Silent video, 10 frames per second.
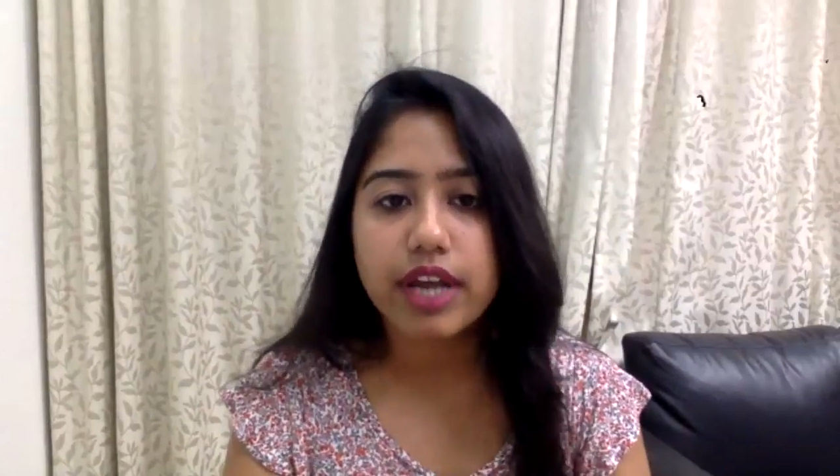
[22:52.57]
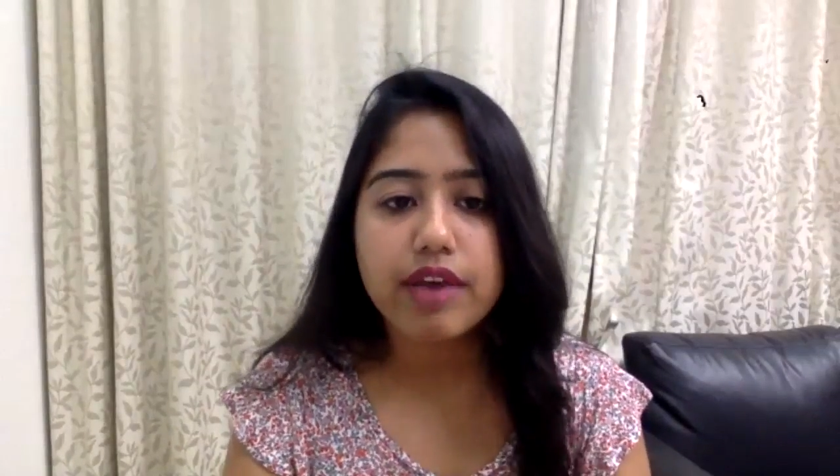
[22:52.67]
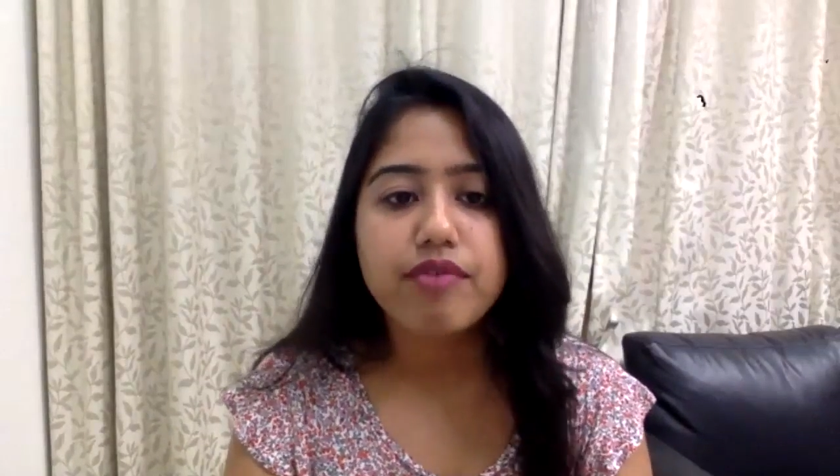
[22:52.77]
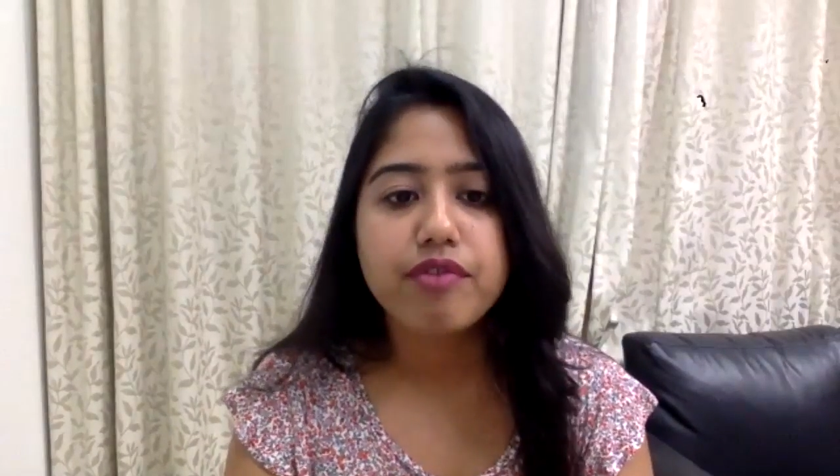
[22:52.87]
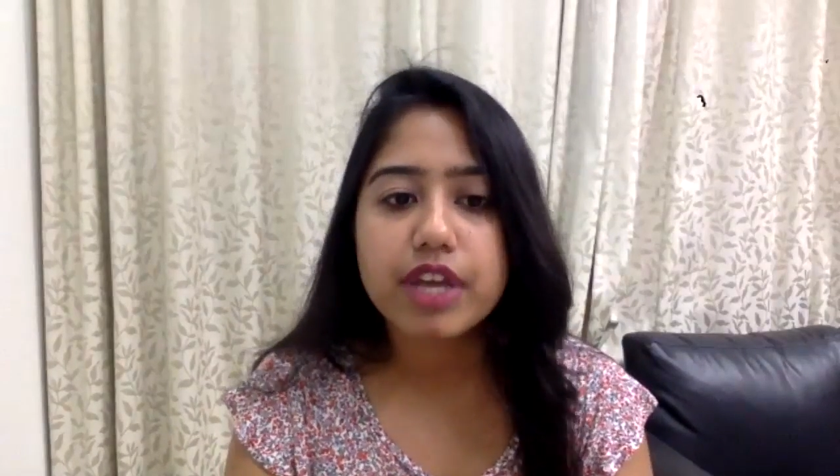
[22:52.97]

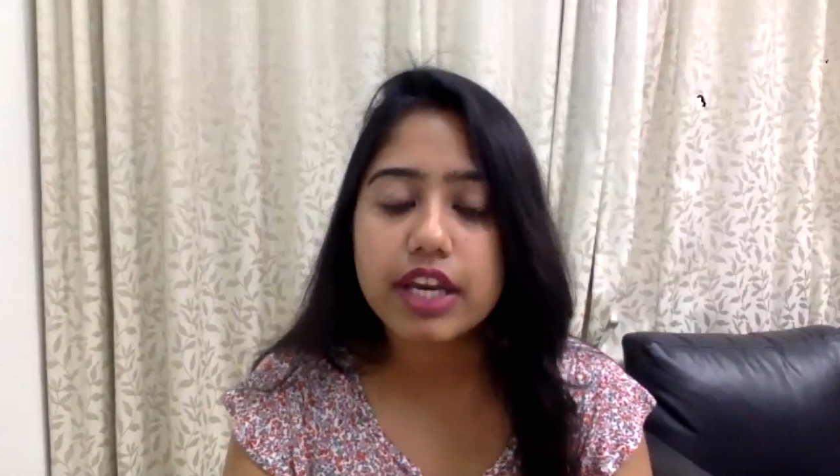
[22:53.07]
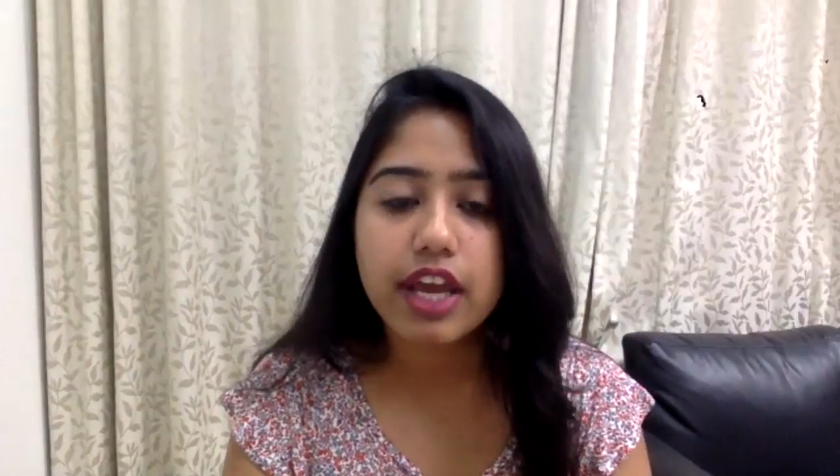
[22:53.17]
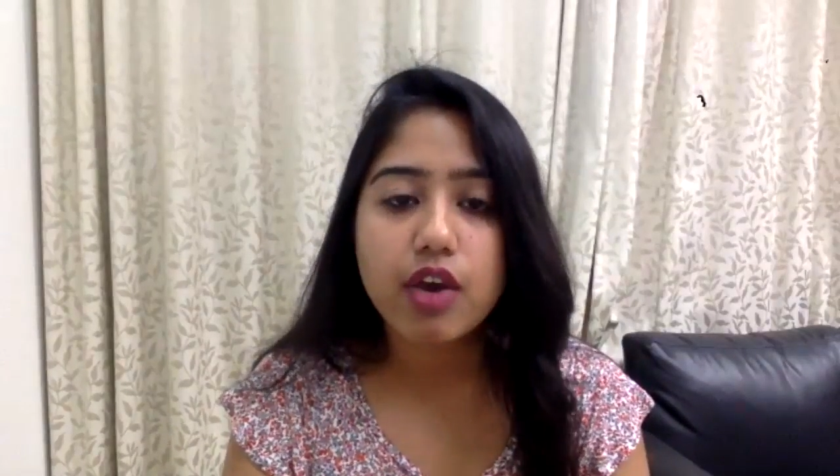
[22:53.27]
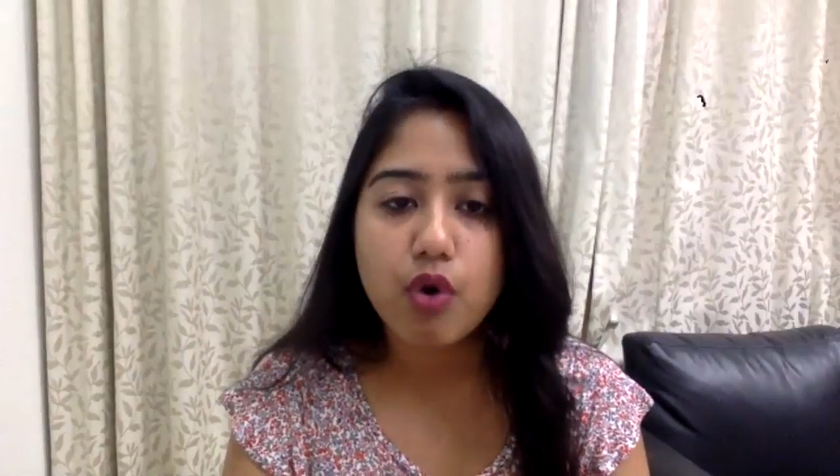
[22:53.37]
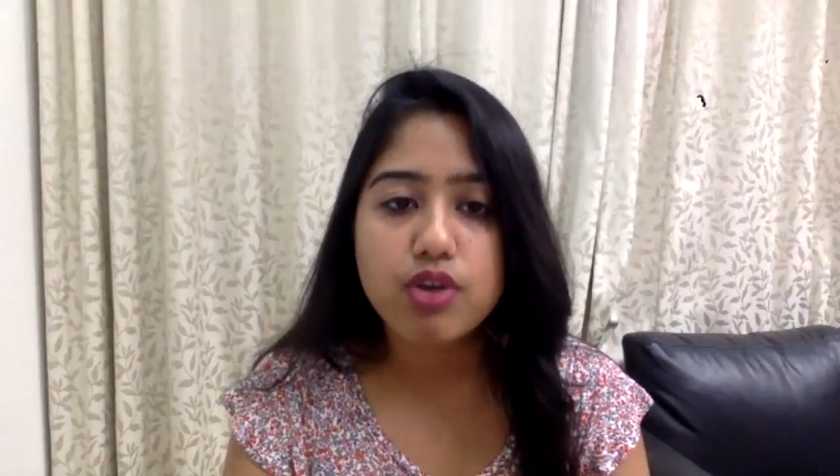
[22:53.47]

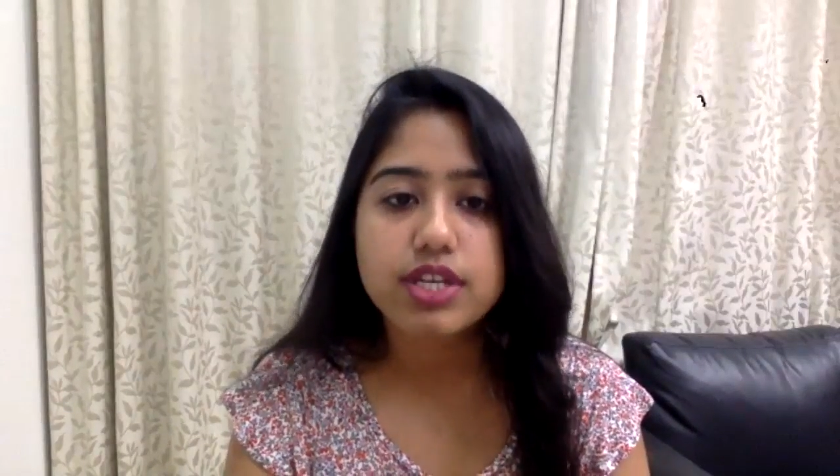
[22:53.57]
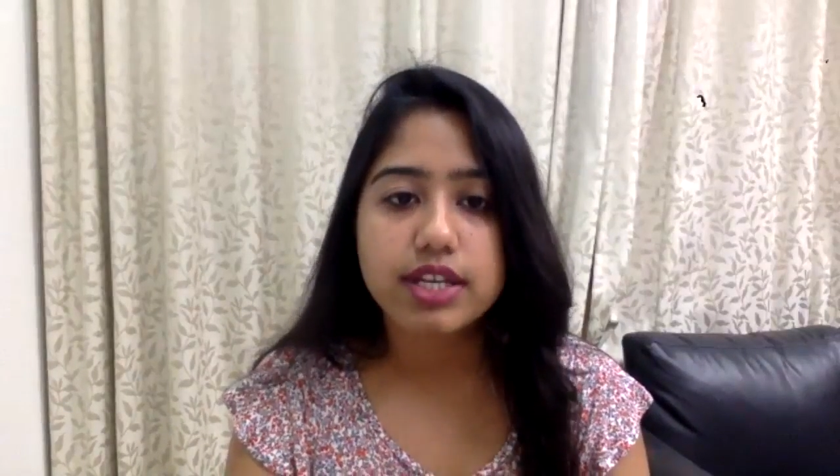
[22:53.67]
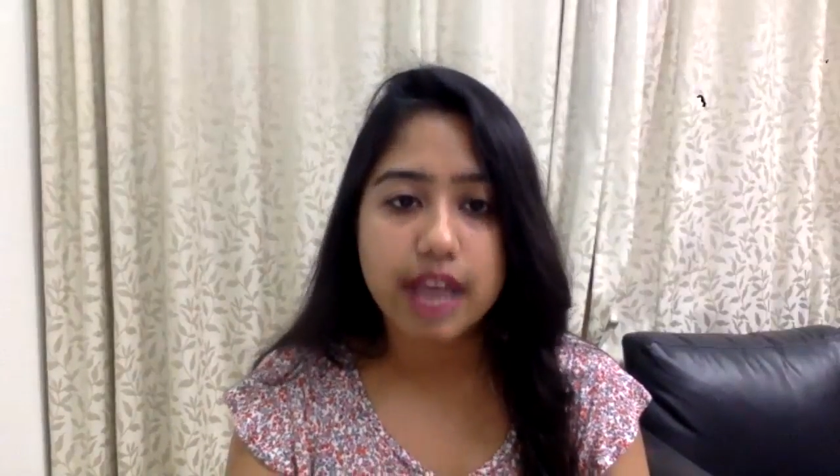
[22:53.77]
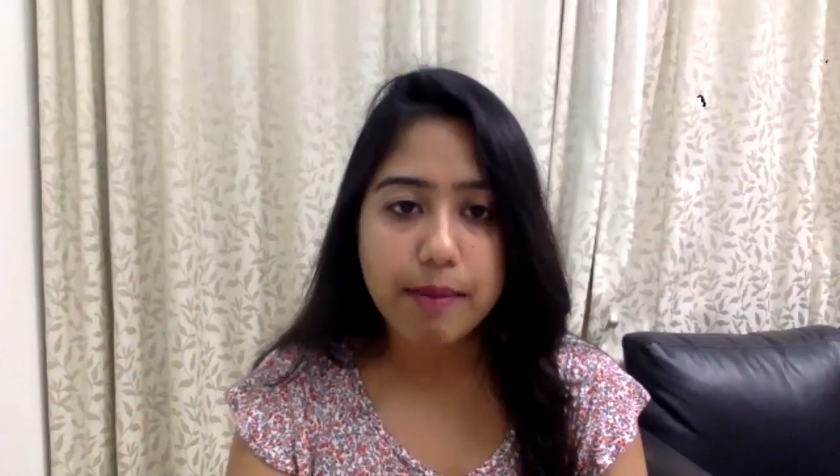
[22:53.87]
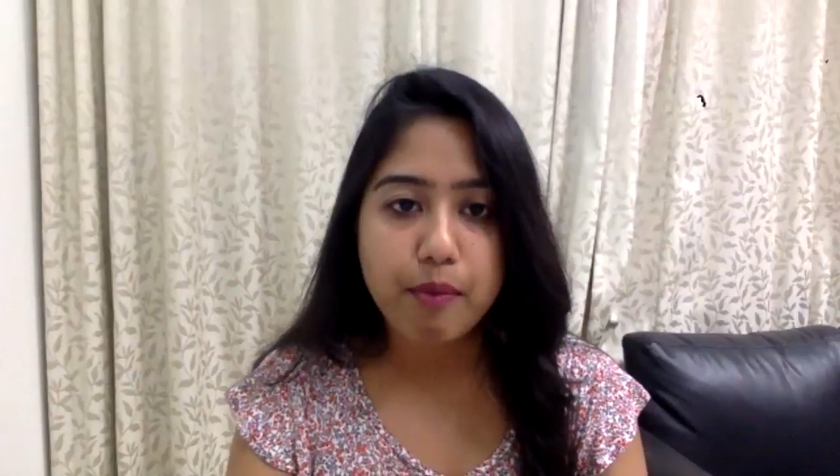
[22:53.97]
10-15K course at
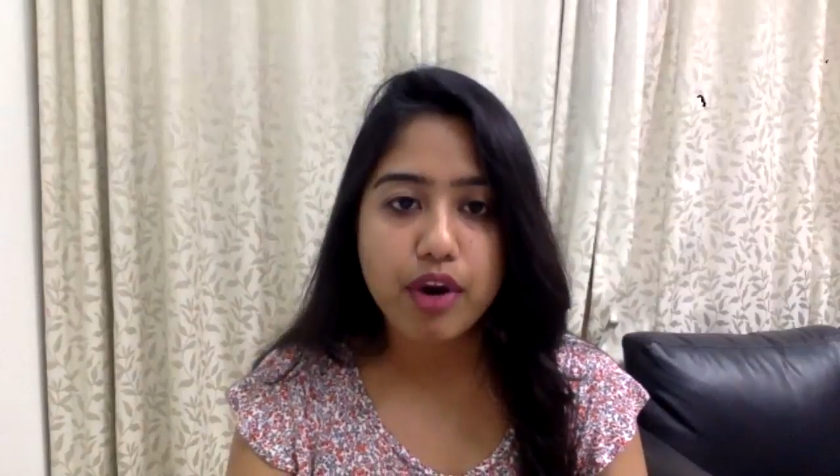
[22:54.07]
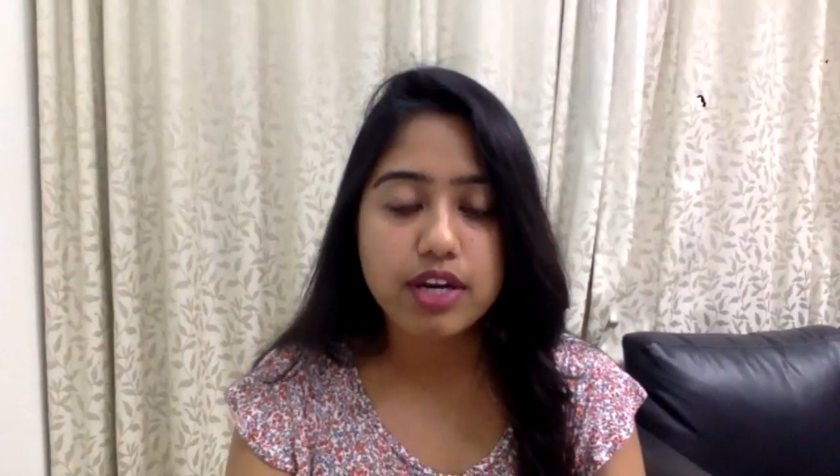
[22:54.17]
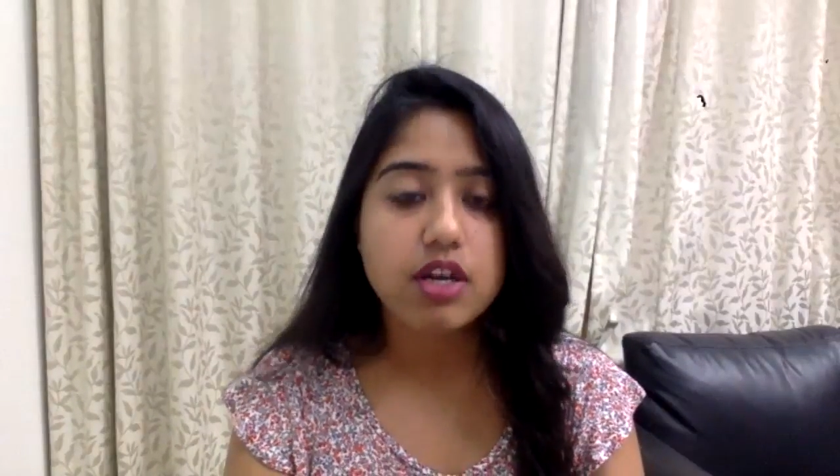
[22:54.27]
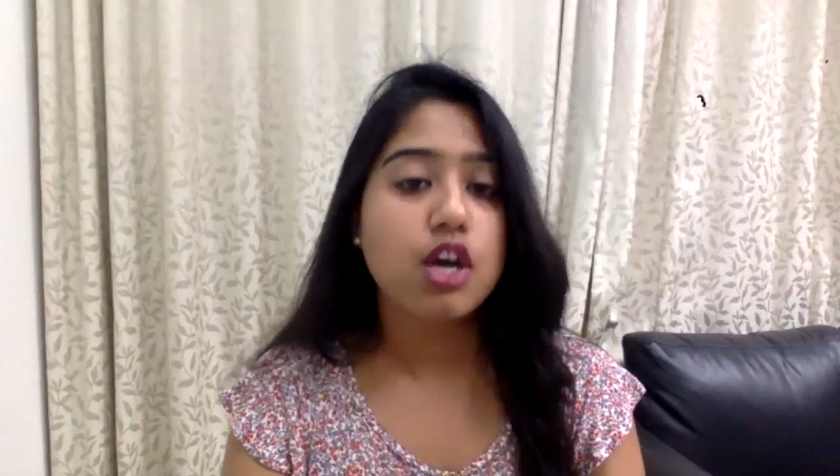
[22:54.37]
that point.